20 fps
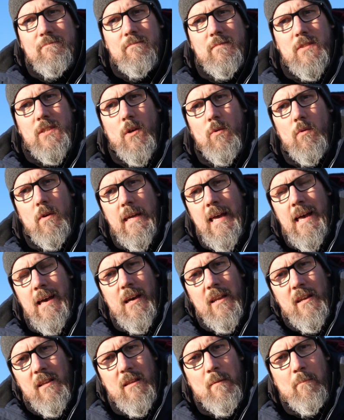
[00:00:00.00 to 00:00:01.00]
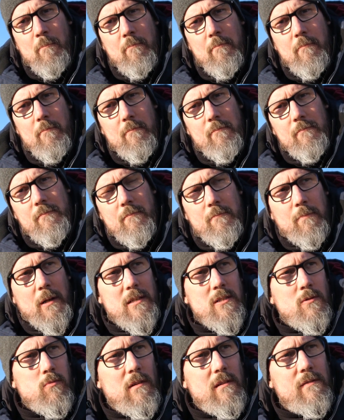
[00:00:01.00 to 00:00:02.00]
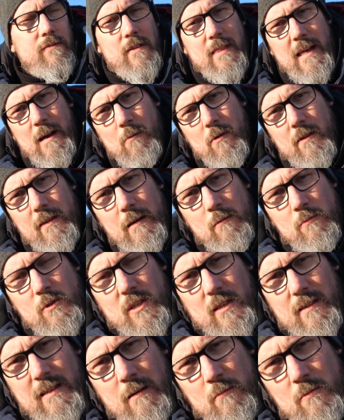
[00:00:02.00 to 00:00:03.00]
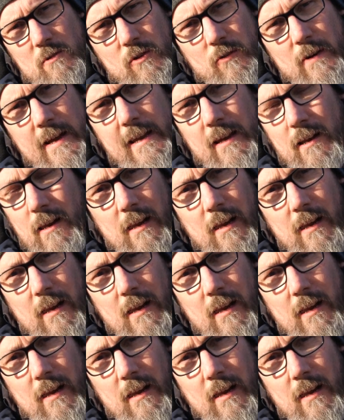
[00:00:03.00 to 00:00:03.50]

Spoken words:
So yeah, another +1 for that one. That was great.